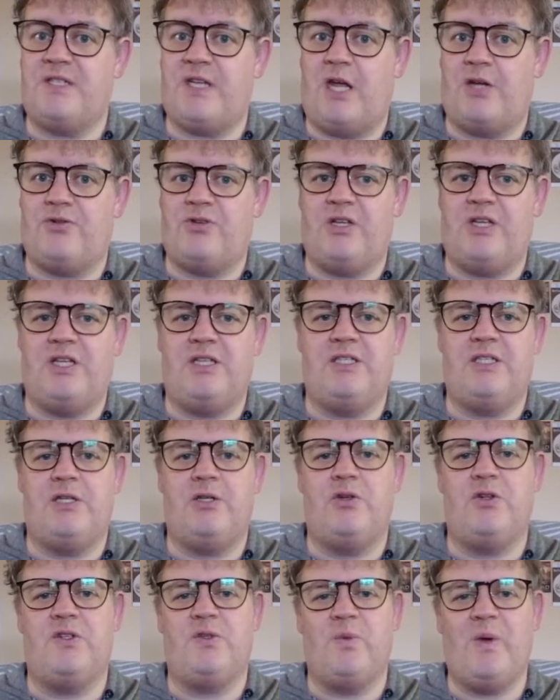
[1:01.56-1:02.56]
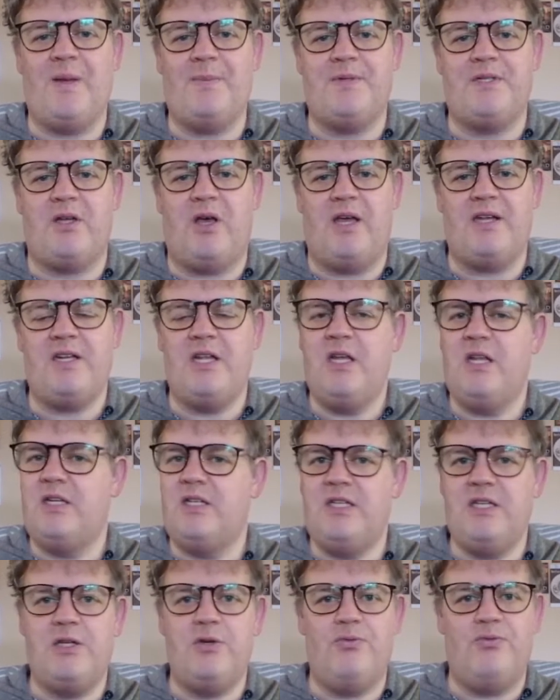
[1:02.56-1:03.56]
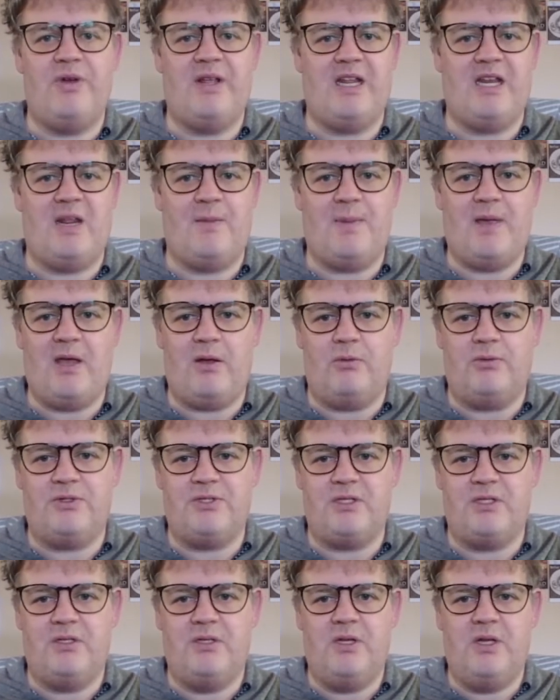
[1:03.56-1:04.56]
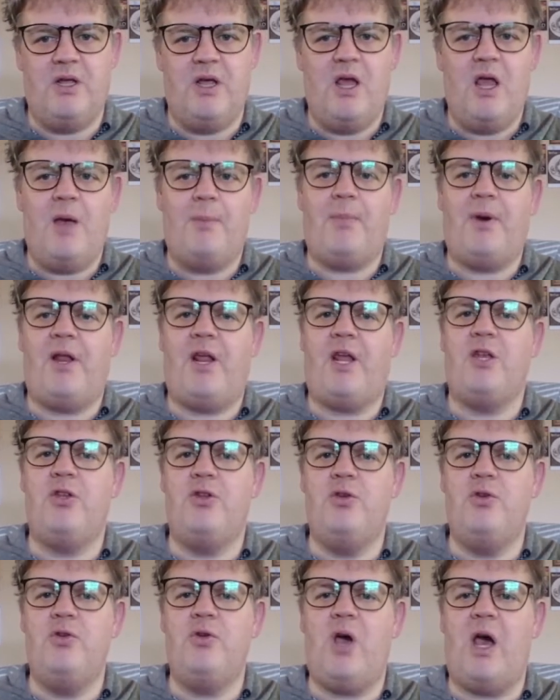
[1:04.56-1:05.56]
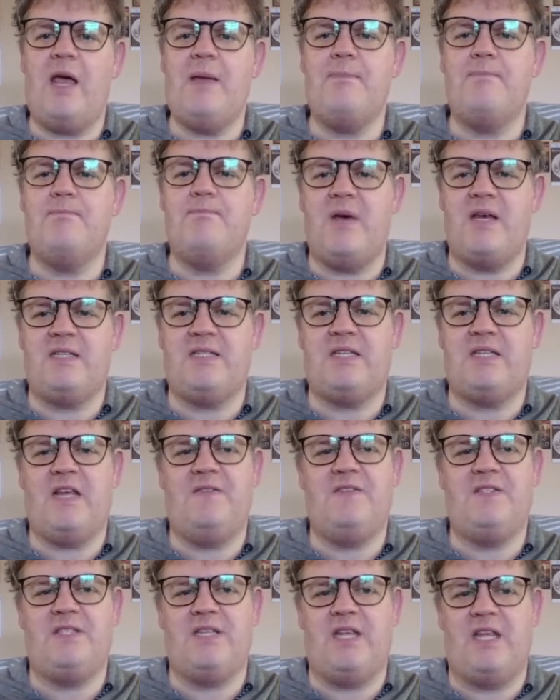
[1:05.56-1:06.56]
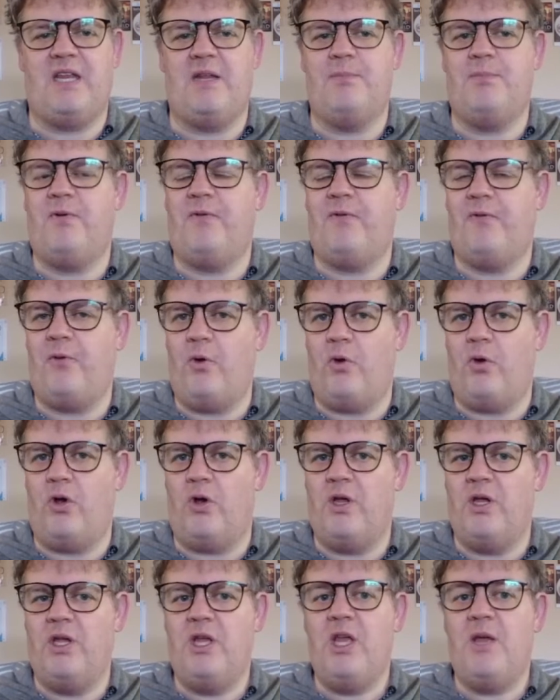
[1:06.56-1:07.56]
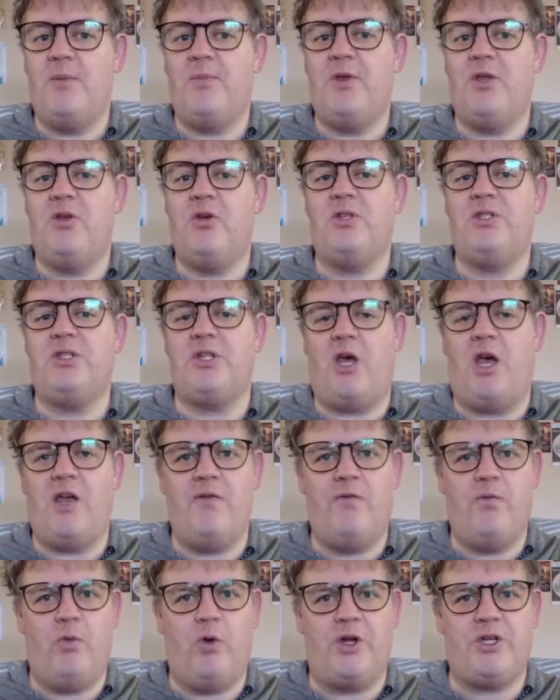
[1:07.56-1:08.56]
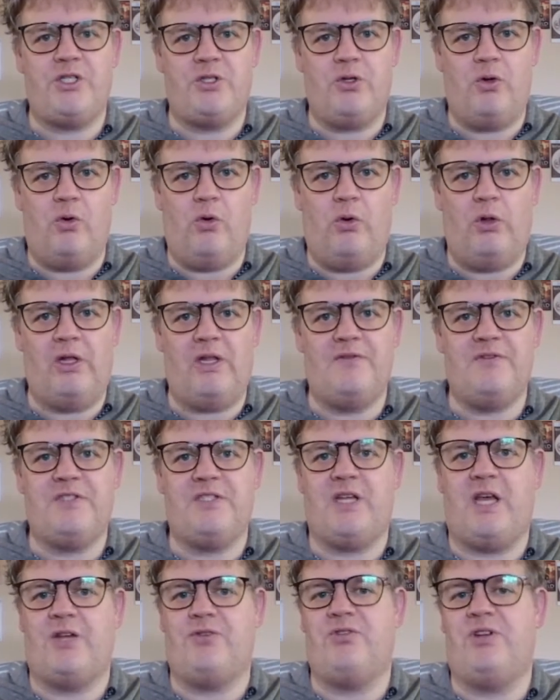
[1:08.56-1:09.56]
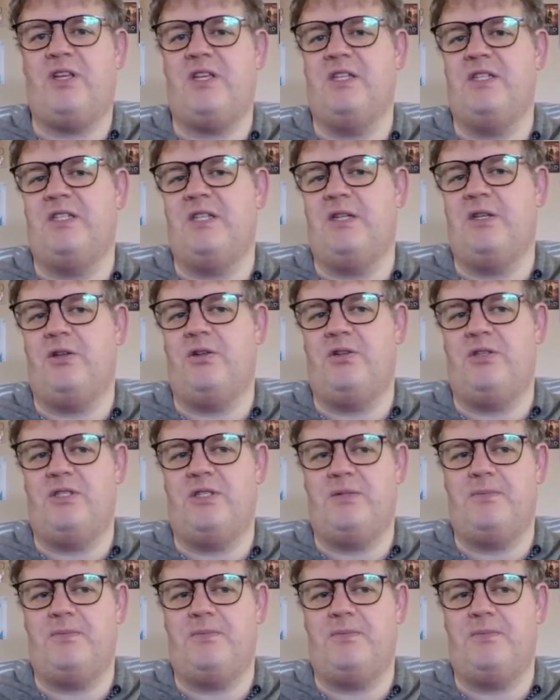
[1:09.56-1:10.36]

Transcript: Trek Continues website didn't ring any bells, but I knew I must have seen it before, because I've watched all of Star Trek Continues.